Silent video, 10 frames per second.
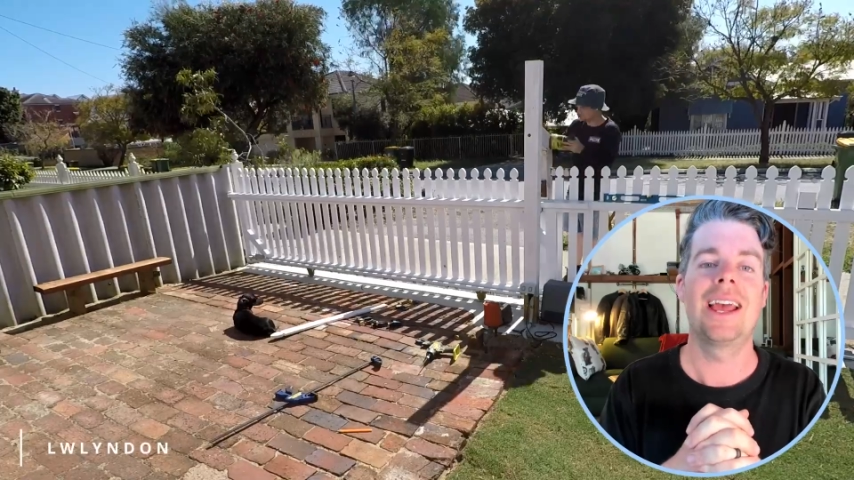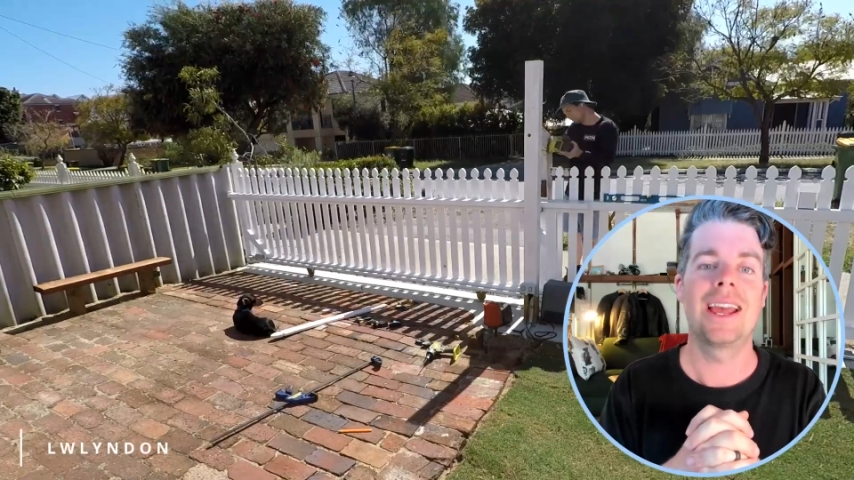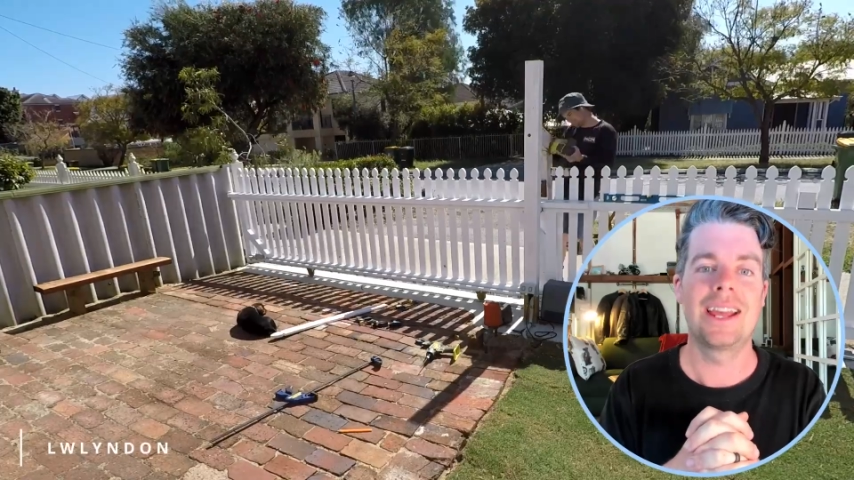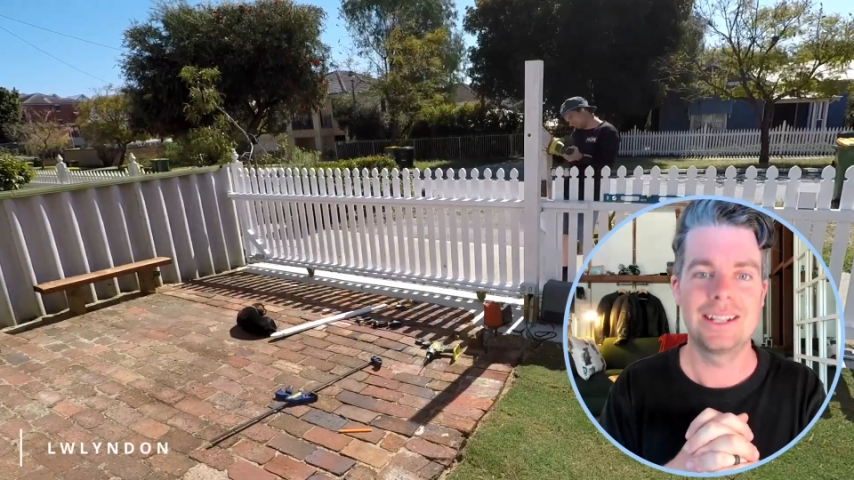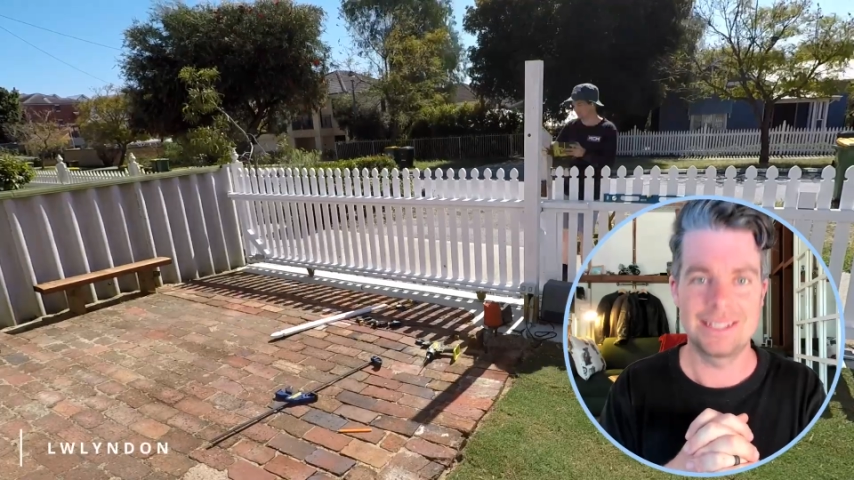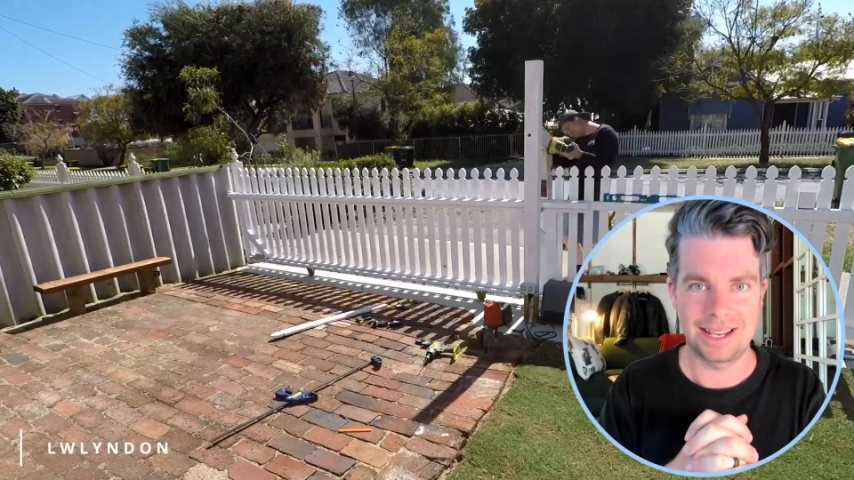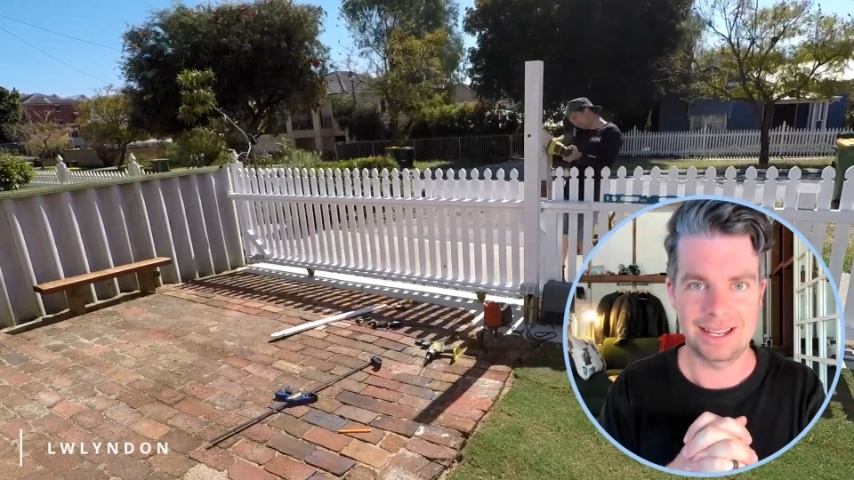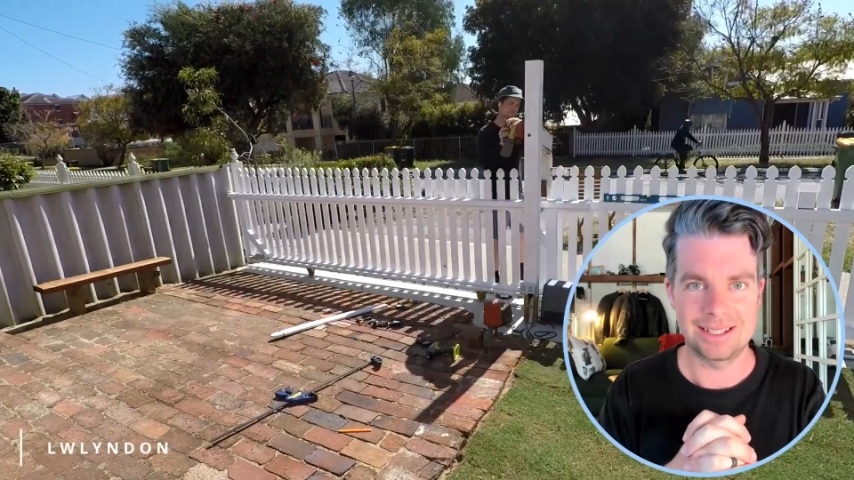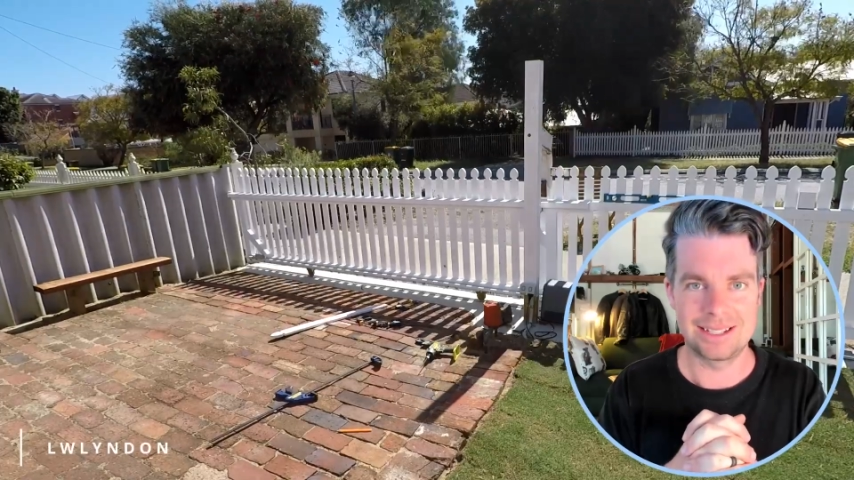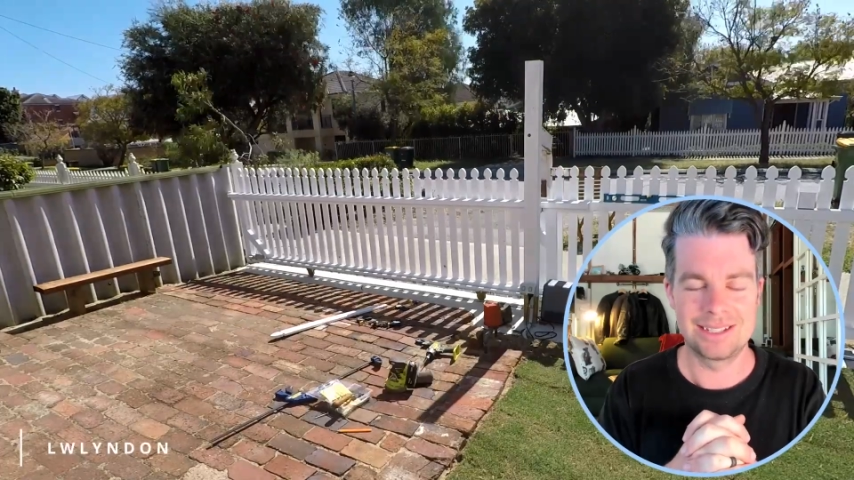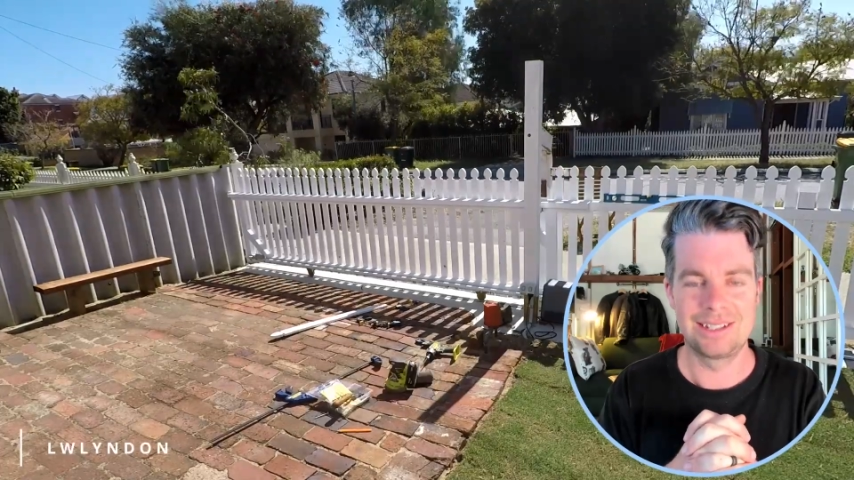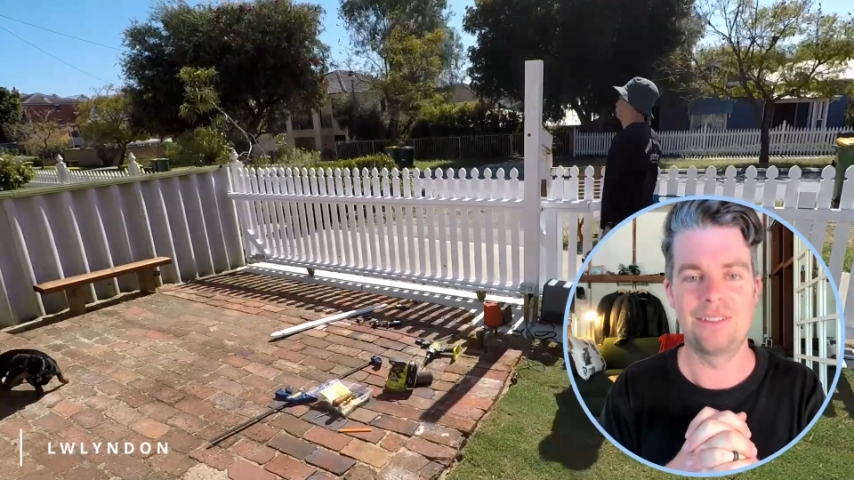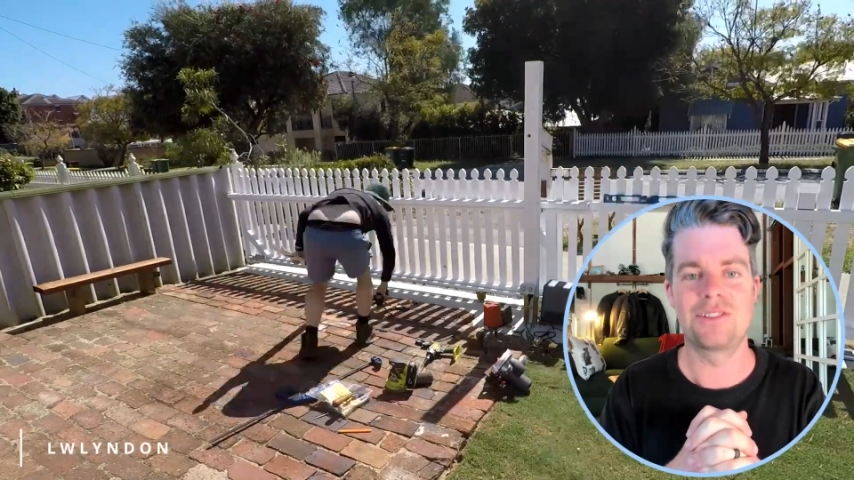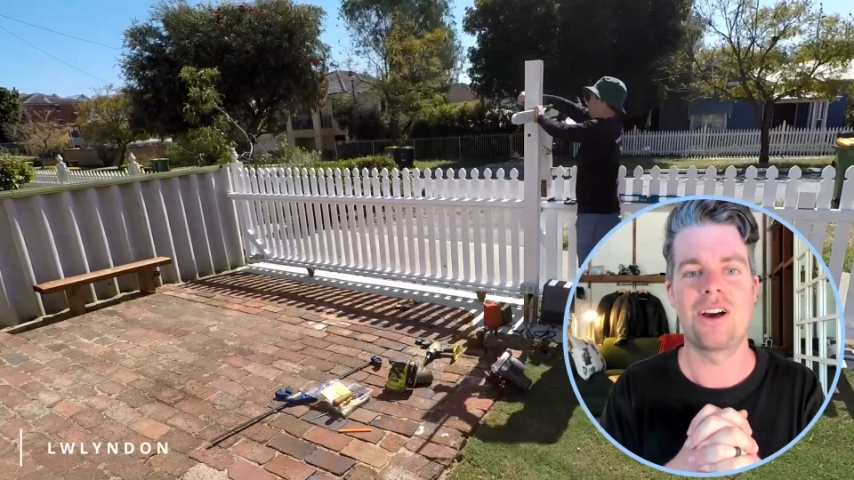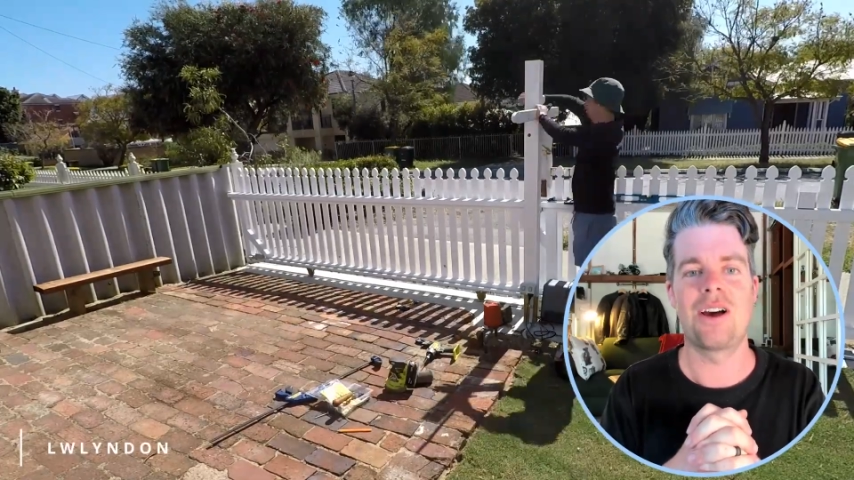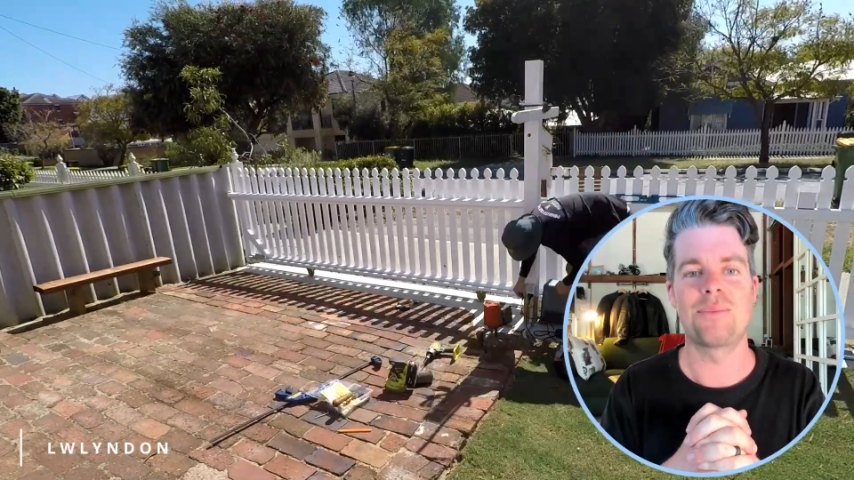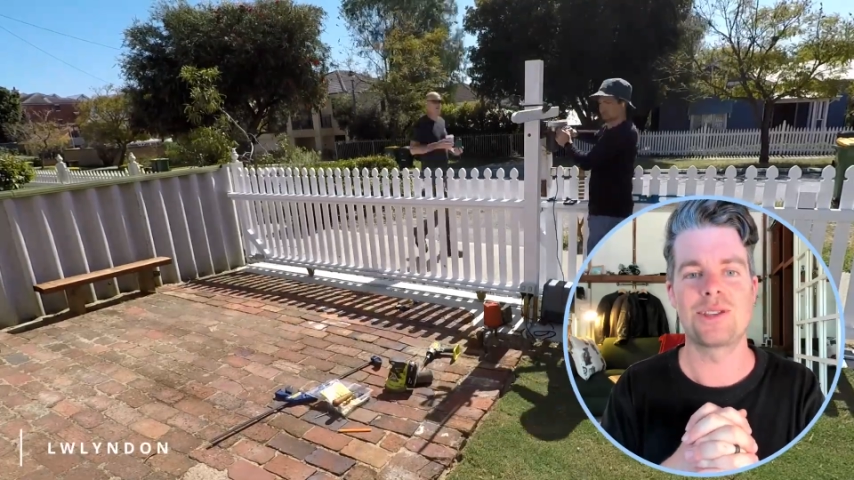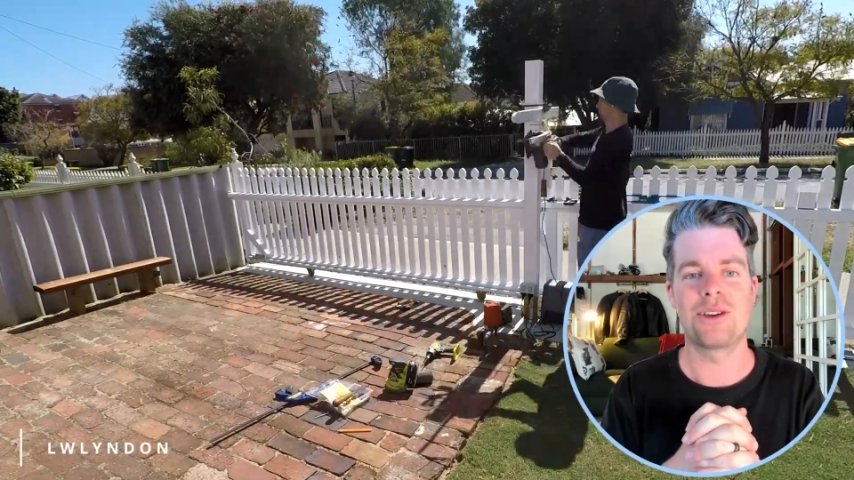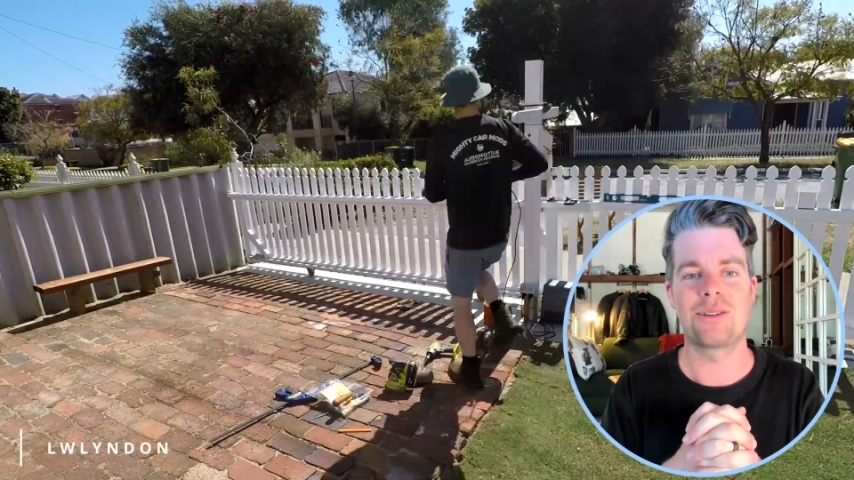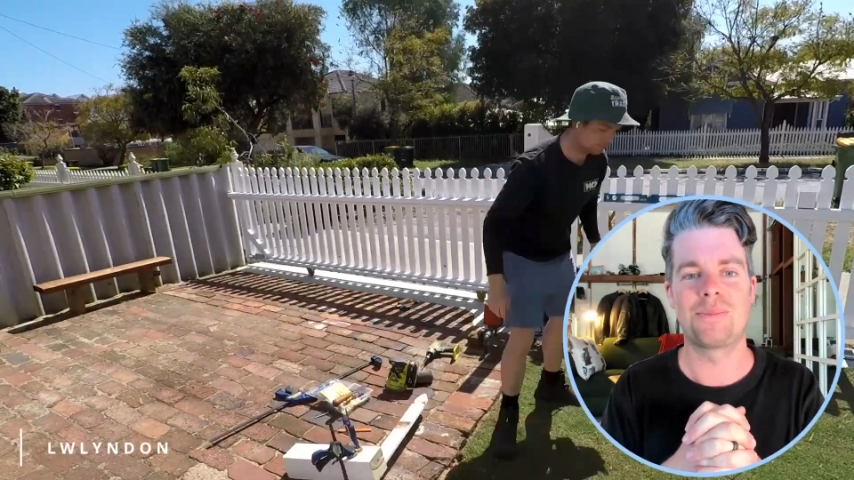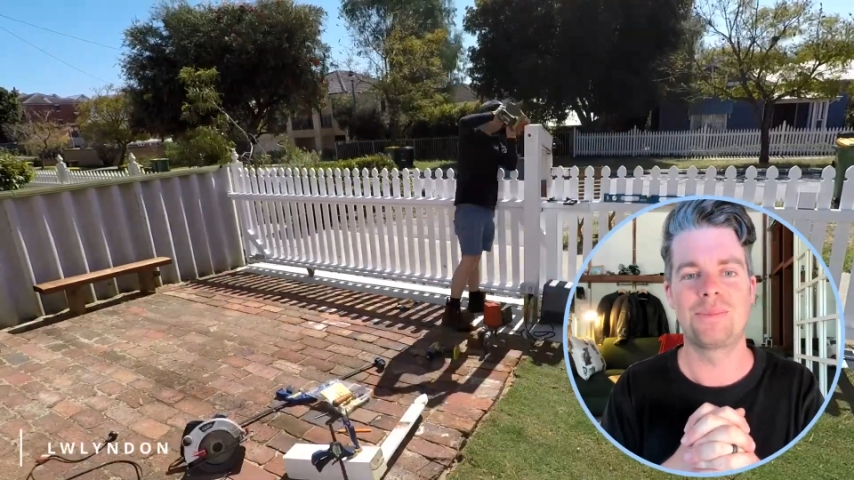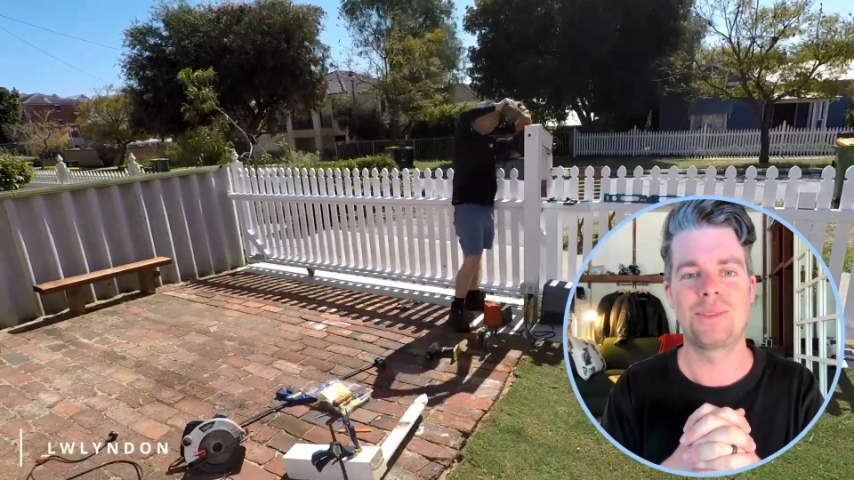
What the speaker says: and days of time, so